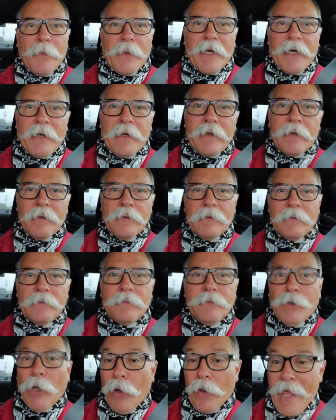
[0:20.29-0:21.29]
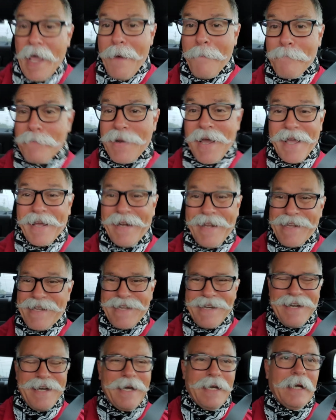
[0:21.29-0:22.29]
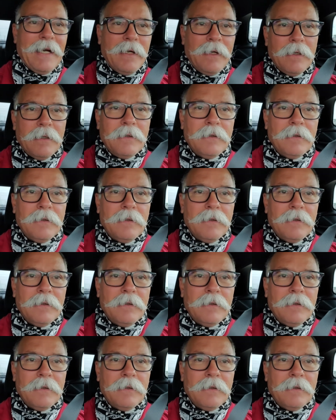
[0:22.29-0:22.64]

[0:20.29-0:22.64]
America, not the America,